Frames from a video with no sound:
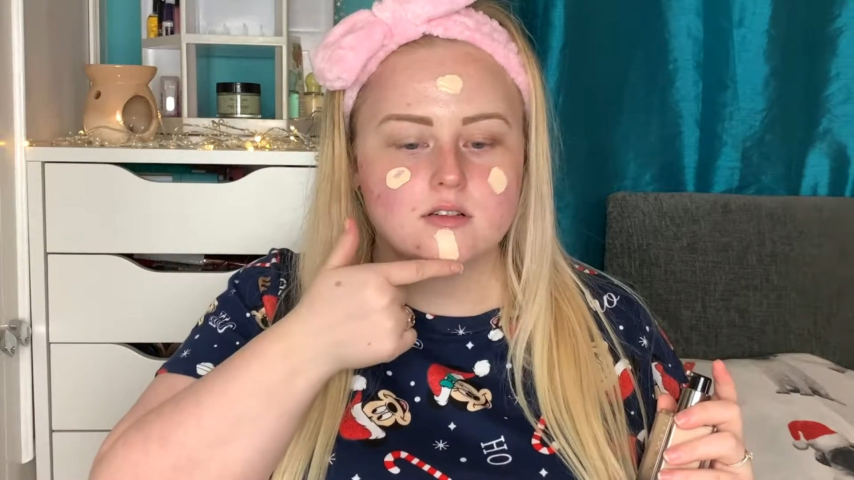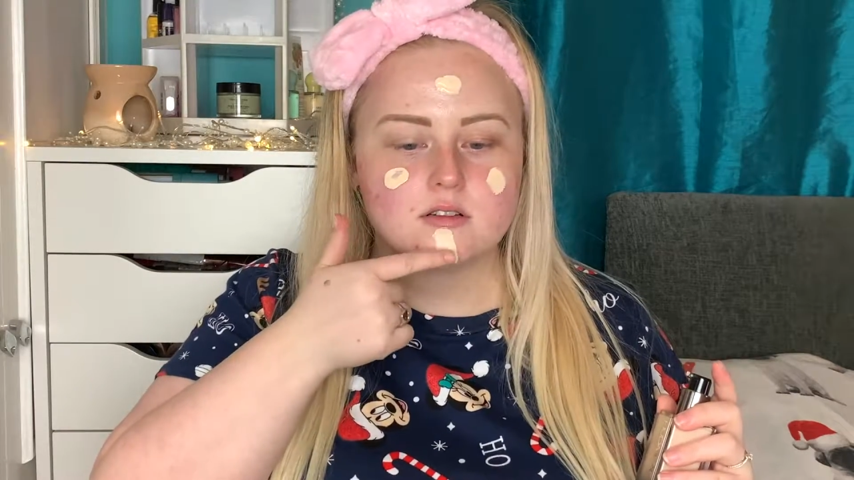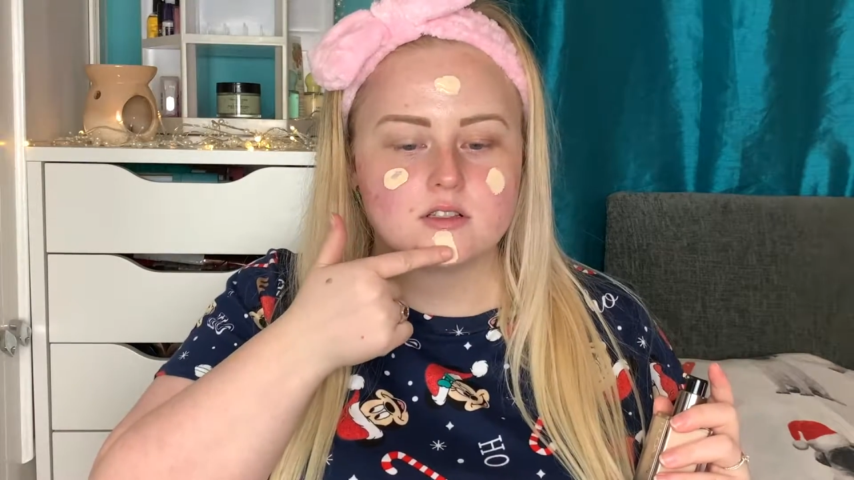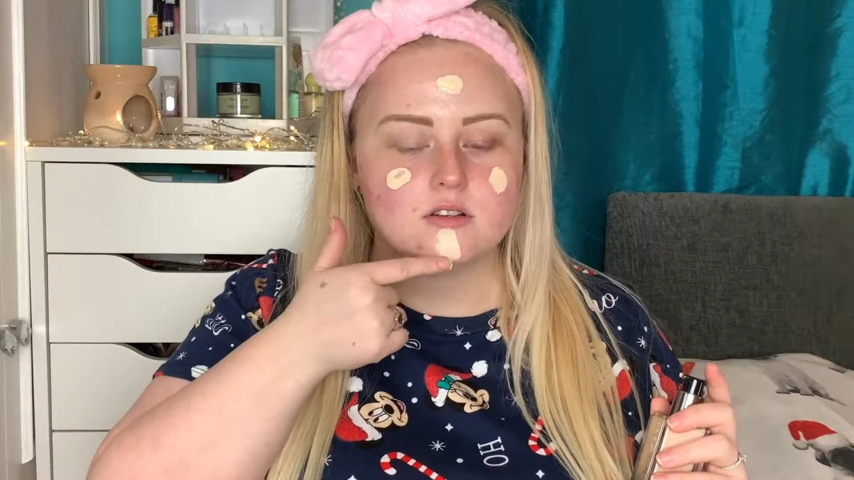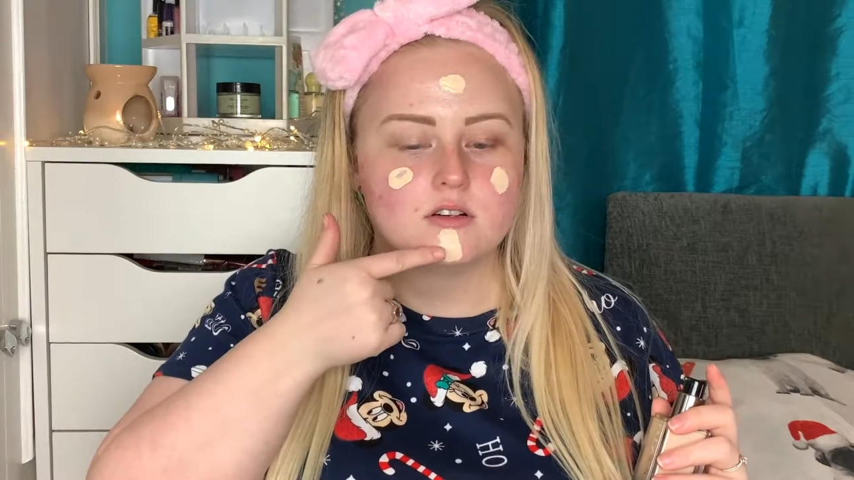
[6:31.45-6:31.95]

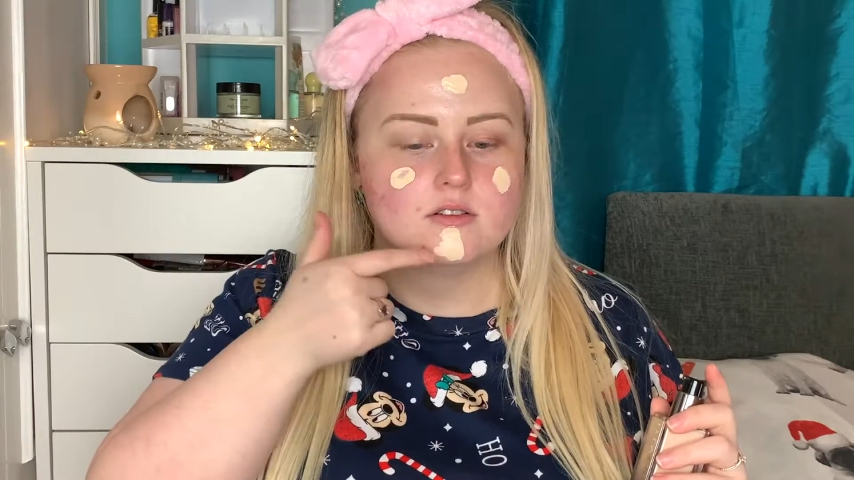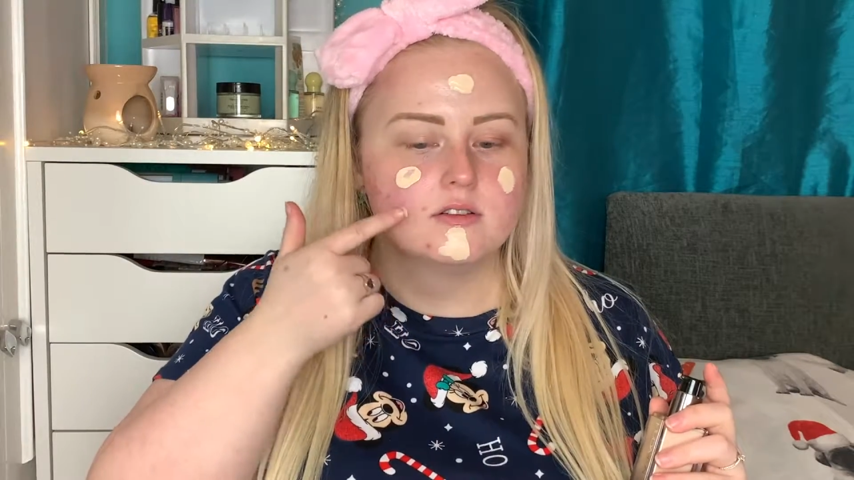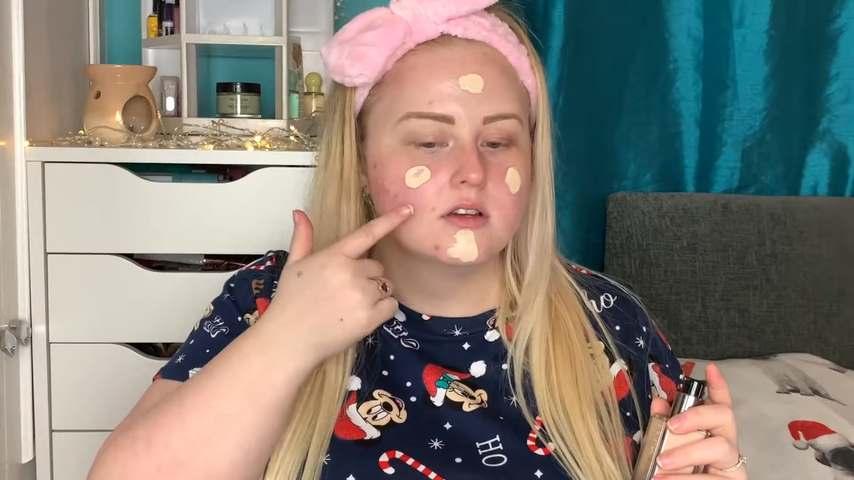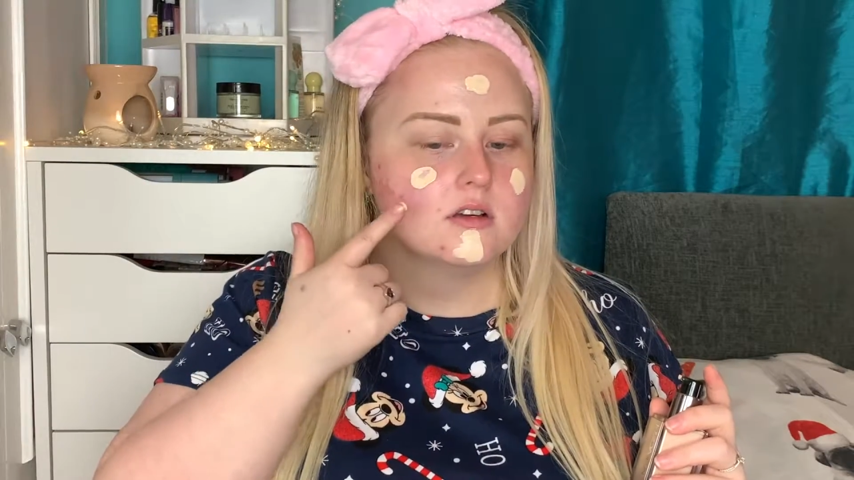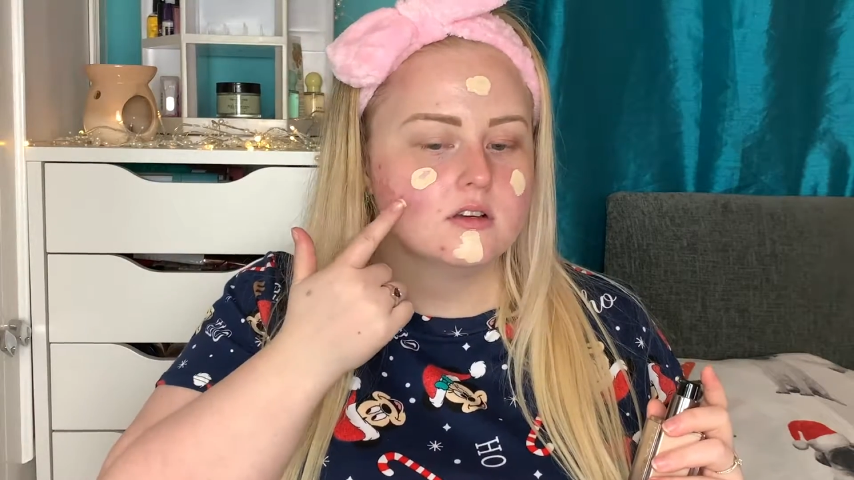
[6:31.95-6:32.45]

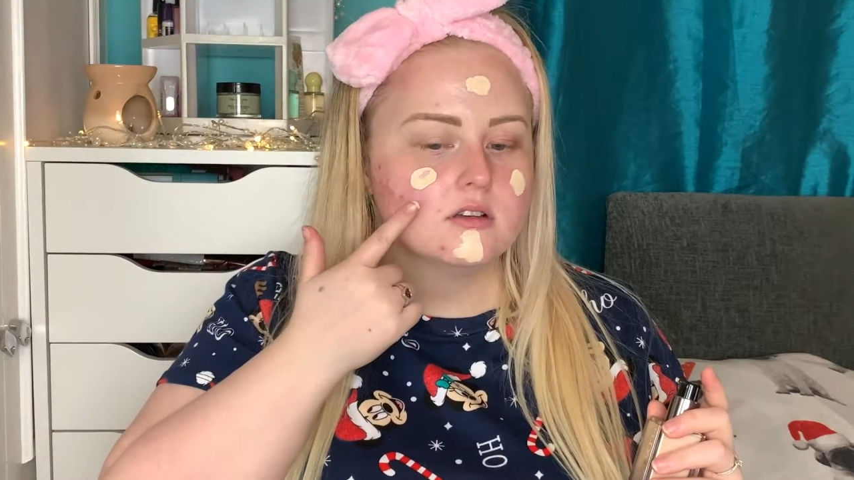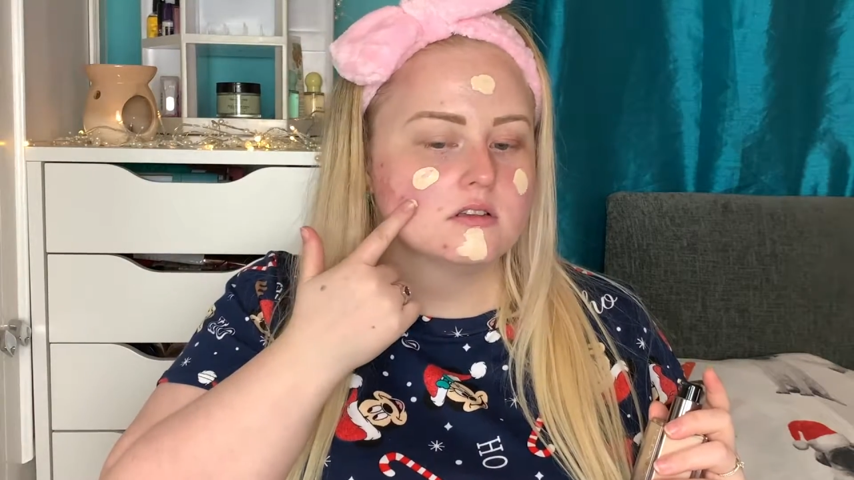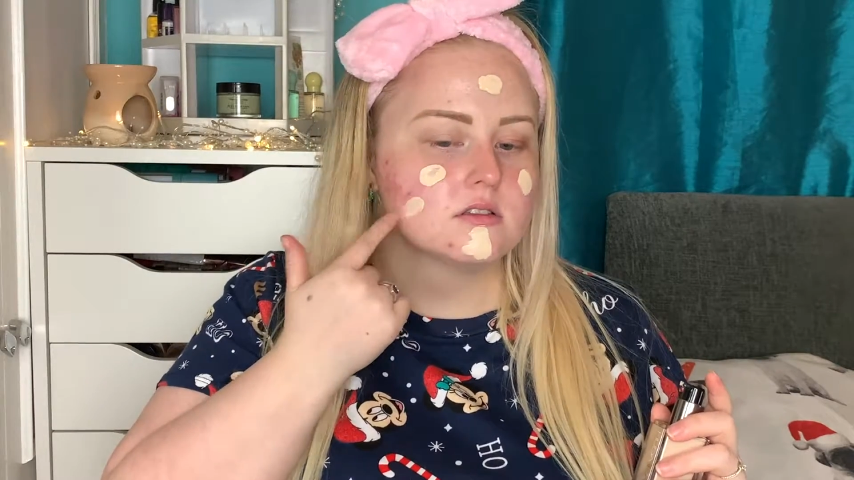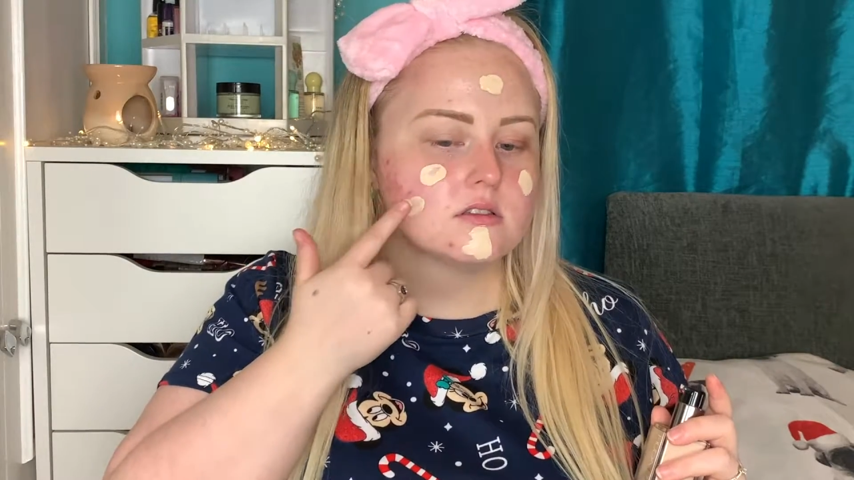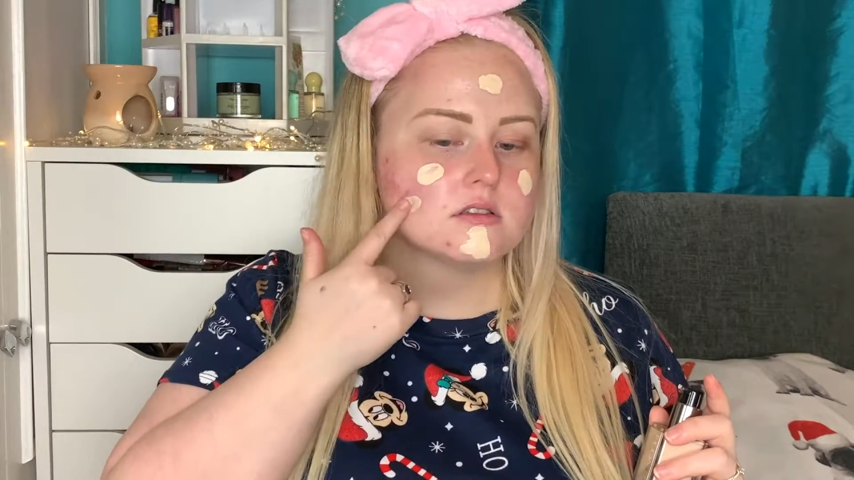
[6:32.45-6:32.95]

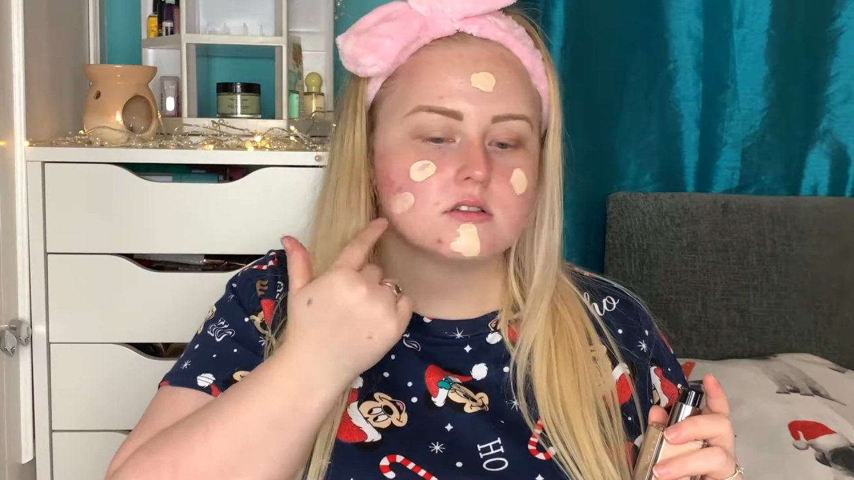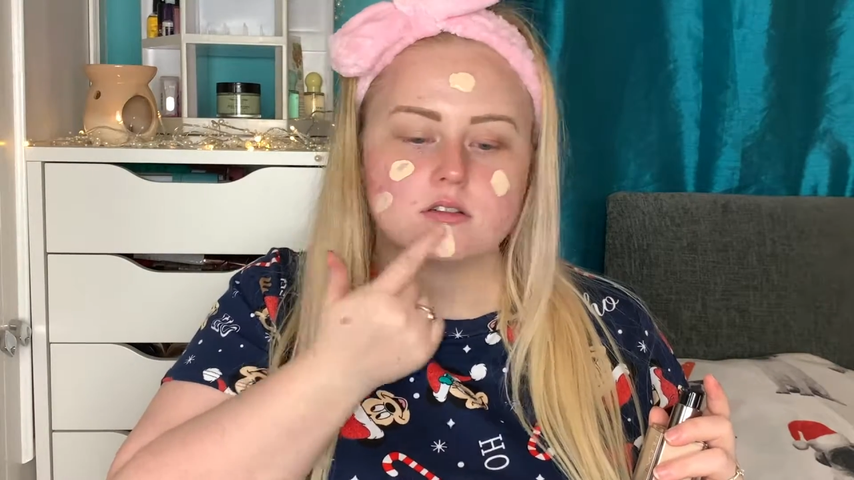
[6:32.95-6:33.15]
luxurious.